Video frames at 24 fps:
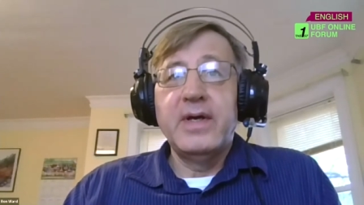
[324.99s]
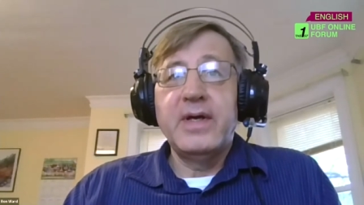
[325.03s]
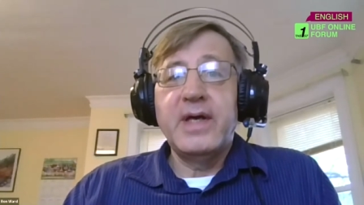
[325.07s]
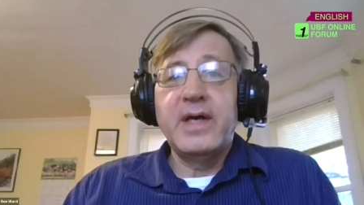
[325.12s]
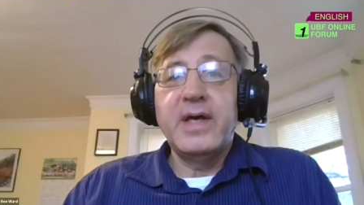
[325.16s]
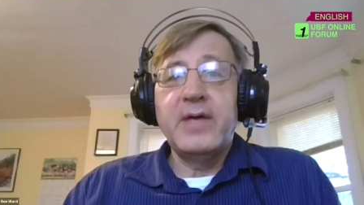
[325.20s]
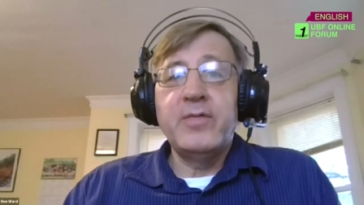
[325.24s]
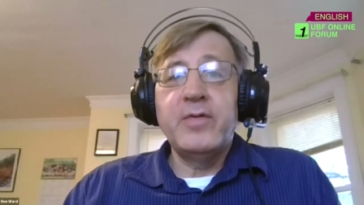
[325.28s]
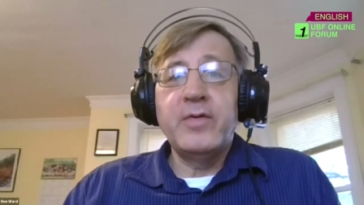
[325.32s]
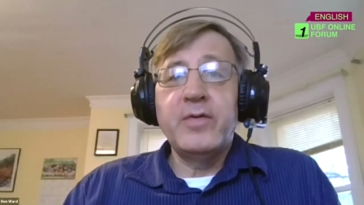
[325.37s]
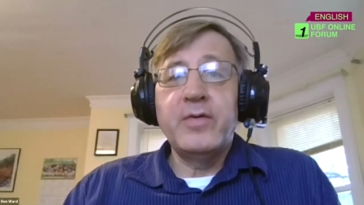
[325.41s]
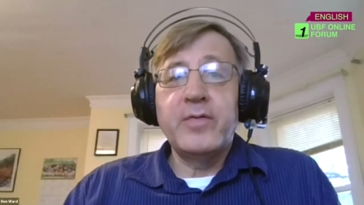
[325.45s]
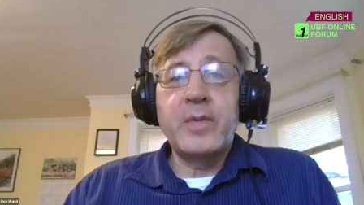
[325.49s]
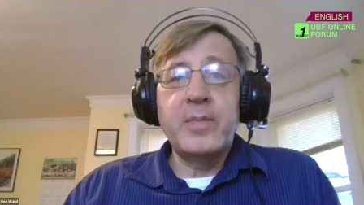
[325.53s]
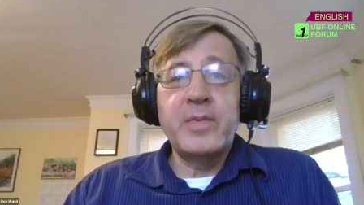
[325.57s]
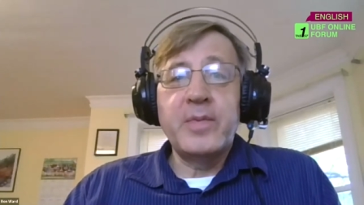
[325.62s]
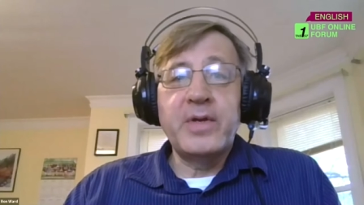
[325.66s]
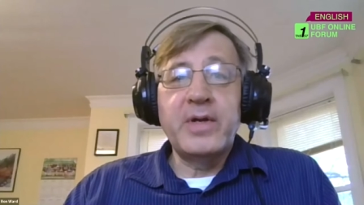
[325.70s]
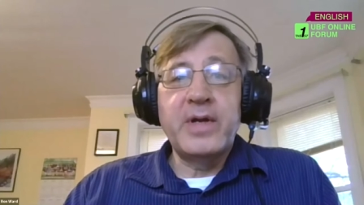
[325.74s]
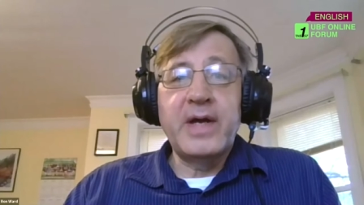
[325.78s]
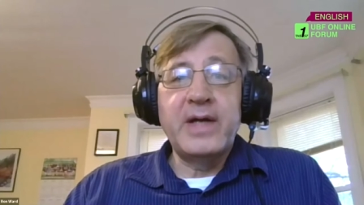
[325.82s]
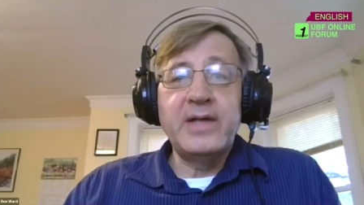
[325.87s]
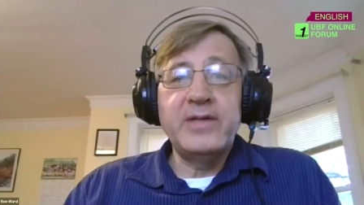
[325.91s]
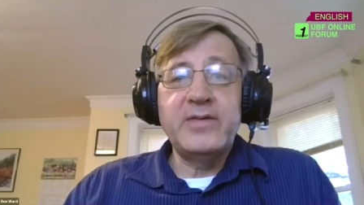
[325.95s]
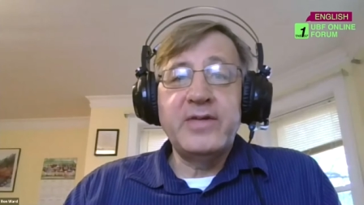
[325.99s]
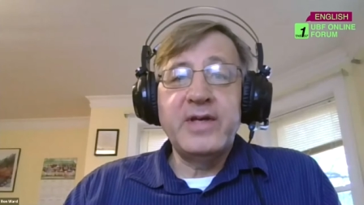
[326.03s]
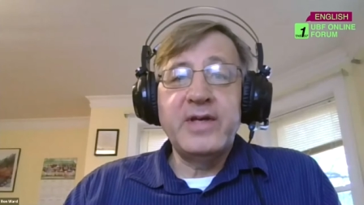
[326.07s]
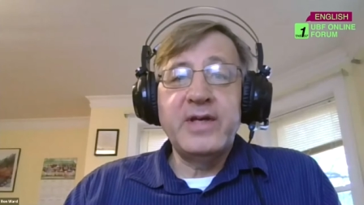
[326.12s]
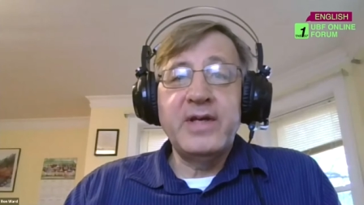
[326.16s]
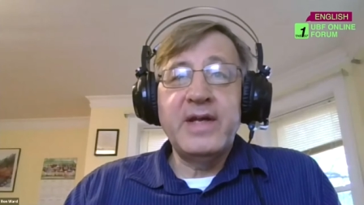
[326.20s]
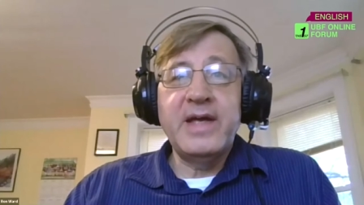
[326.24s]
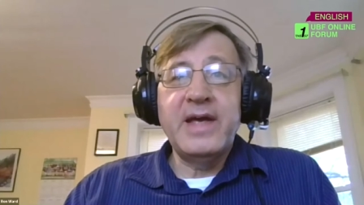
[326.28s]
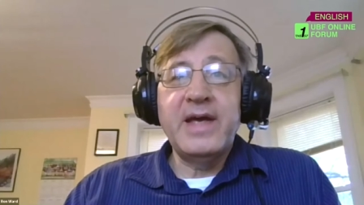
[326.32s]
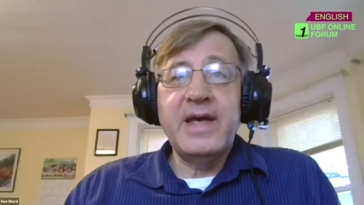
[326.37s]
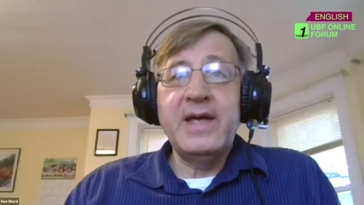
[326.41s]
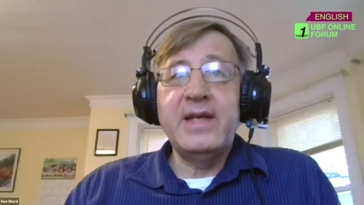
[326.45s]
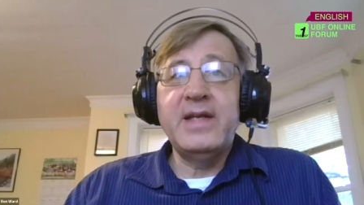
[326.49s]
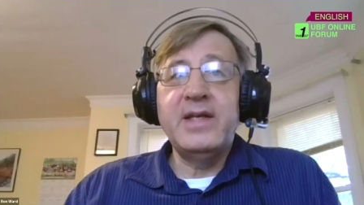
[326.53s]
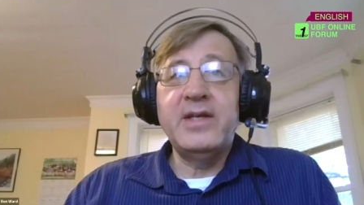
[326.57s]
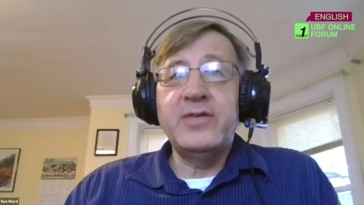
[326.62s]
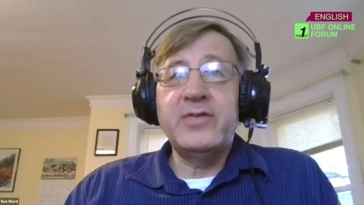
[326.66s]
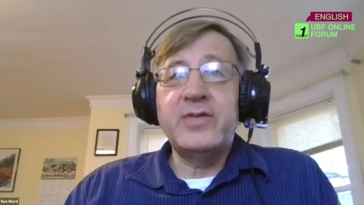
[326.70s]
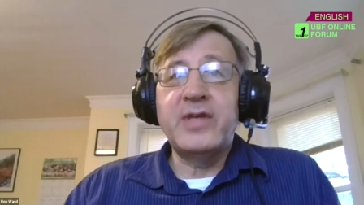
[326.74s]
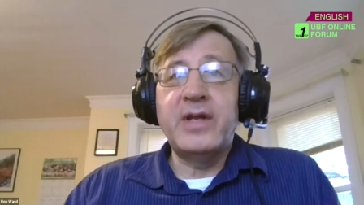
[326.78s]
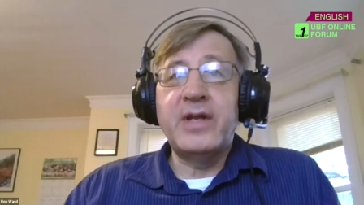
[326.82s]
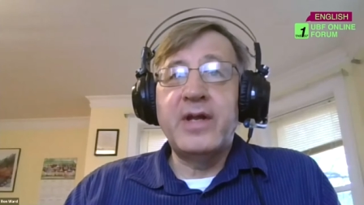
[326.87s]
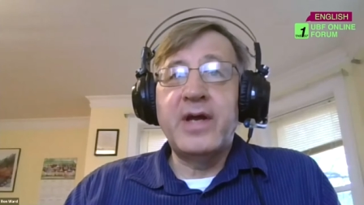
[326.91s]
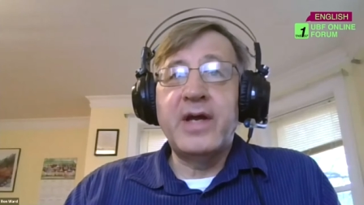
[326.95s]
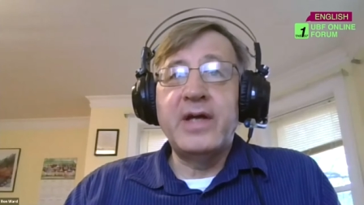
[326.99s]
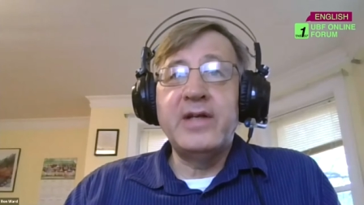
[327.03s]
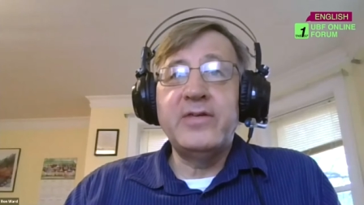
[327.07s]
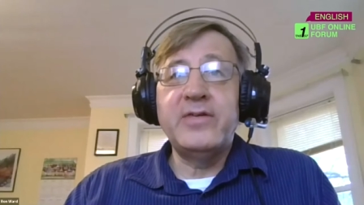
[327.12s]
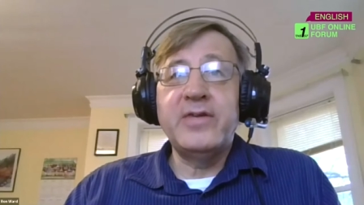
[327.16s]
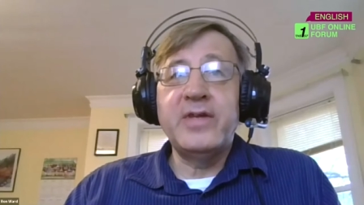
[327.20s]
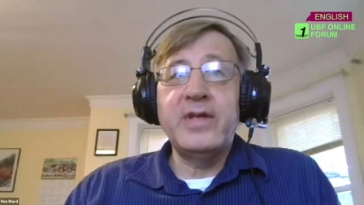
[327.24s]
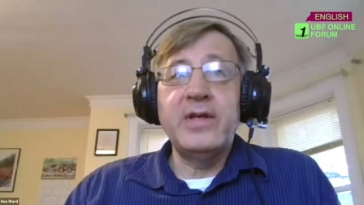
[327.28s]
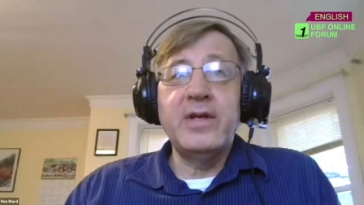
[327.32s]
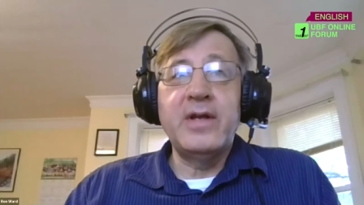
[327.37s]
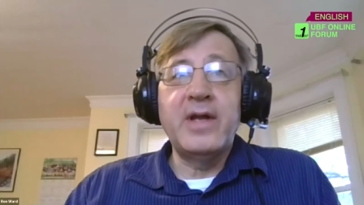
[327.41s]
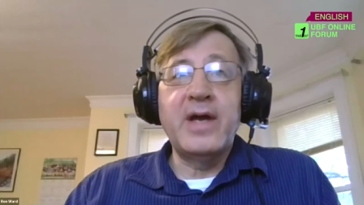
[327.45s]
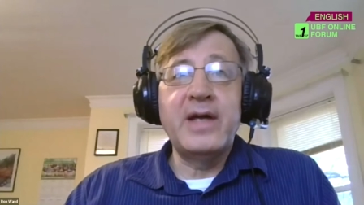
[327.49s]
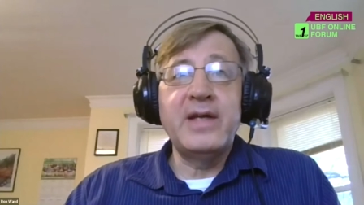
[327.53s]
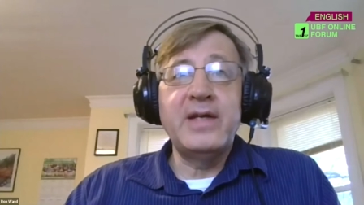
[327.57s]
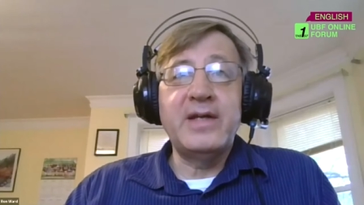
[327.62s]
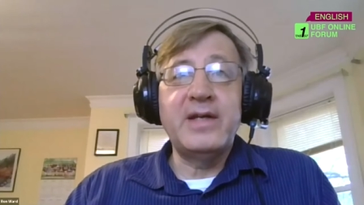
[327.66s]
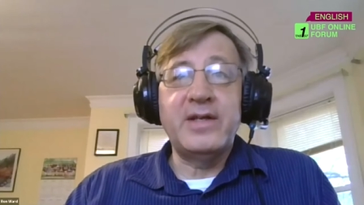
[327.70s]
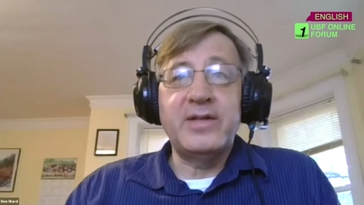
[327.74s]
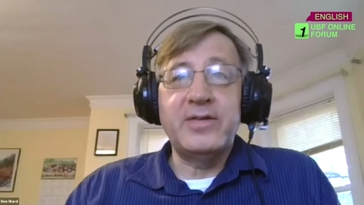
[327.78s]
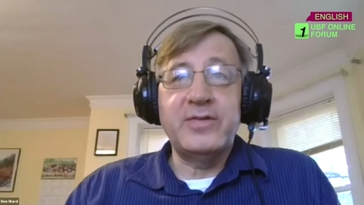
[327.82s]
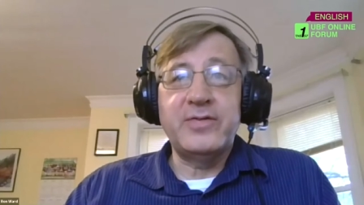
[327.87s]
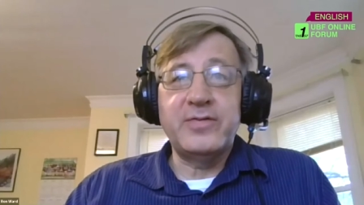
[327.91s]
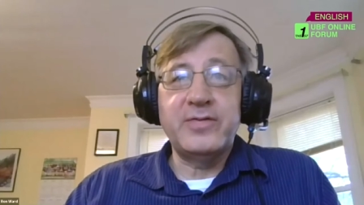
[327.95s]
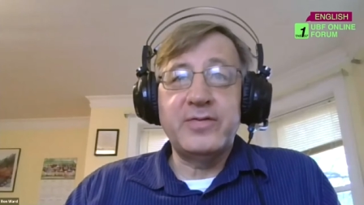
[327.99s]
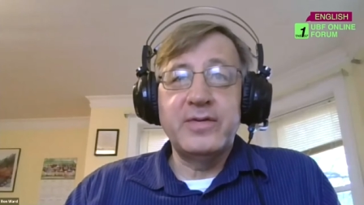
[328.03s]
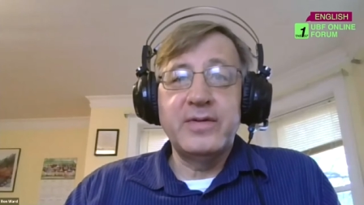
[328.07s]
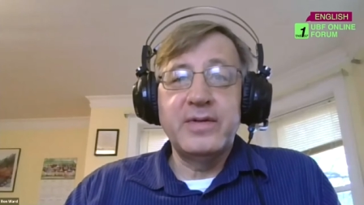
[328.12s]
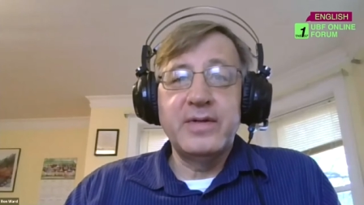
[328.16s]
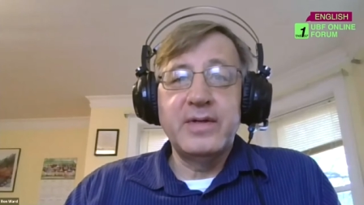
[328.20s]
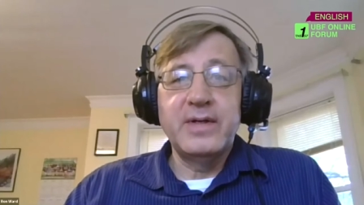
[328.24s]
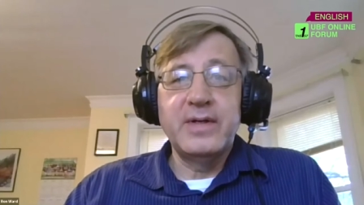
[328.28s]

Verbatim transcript: even from the 1980s and 1990s.